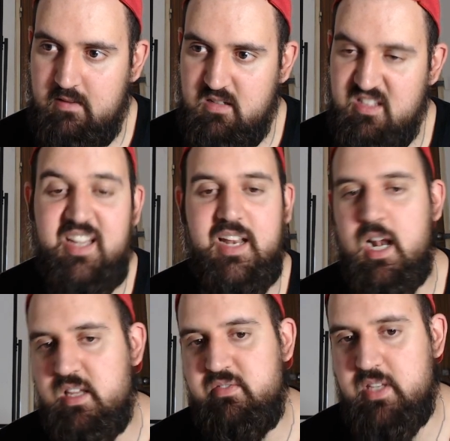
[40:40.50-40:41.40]
it can
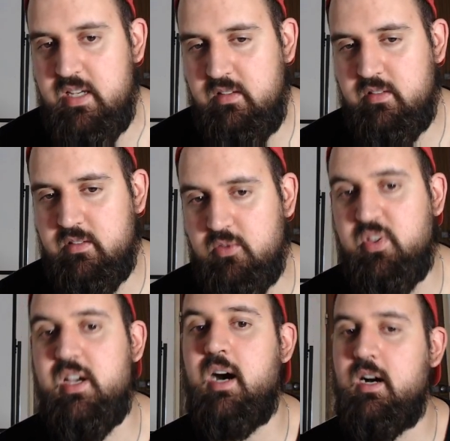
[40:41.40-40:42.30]
alleviate to
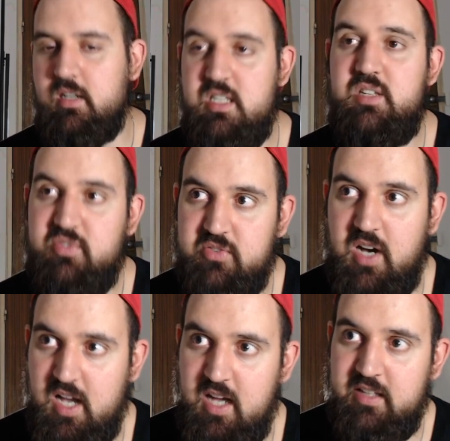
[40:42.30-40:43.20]
say, ah, if
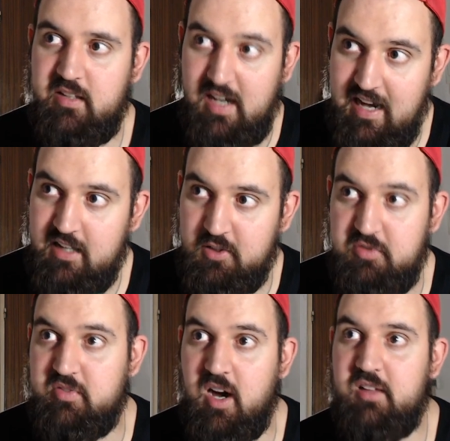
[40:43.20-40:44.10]
I had had a
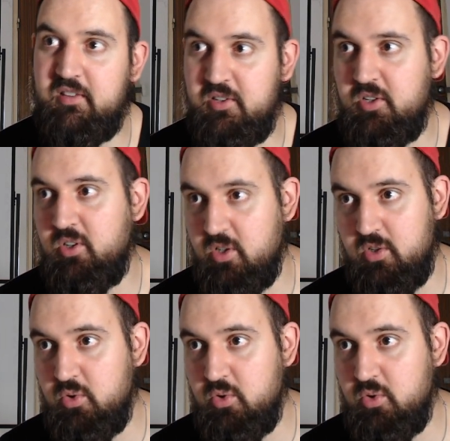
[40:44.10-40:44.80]
father uh,